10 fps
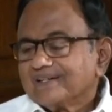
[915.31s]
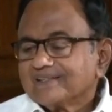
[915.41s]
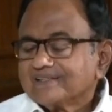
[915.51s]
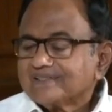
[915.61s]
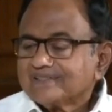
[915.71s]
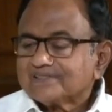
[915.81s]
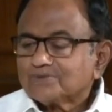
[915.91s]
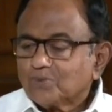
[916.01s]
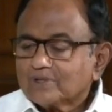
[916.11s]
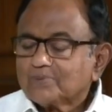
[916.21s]
This is
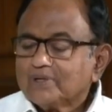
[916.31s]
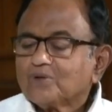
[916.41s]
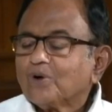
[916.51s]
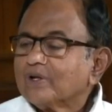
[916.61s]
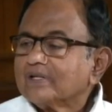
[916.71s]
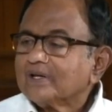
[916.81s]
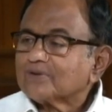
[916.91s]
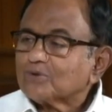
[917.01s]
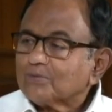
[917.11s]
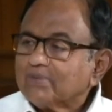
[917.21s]
what we call
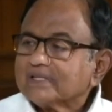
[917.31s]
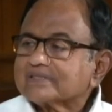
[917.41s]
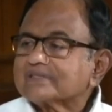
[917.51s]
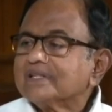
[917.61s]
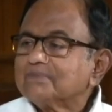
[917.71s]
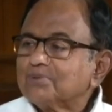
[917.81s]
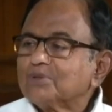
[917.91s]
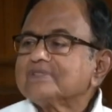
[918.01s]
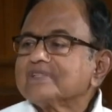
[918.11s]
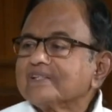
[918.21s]
robust
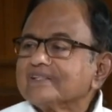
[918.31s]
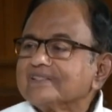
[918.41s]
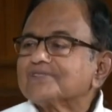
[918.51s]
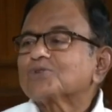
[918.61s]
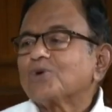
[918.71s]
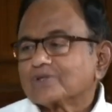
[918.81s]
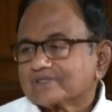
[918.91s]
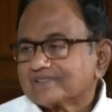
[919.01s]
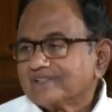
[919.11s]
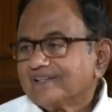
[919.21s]
political
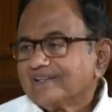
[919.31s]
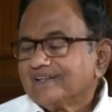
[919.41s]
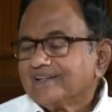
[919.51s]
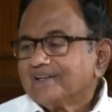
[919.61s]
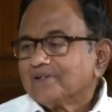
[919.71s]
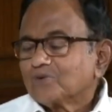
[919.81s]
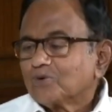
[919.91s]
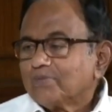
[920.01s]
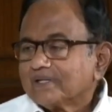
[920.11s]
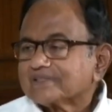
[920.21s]
discourse,
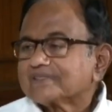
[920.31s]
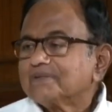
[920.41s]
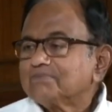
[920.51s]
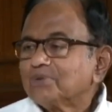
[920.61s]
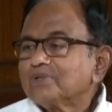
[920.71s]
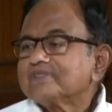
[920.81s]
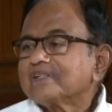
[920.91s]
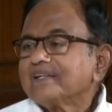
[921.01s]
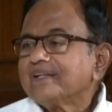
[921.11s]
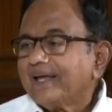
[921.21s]
robust
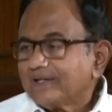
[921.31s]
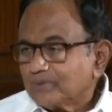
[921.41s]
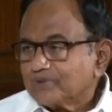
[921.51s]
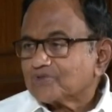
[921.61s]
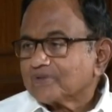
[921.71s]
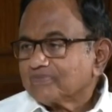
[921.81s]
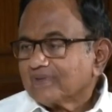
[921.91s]
political language.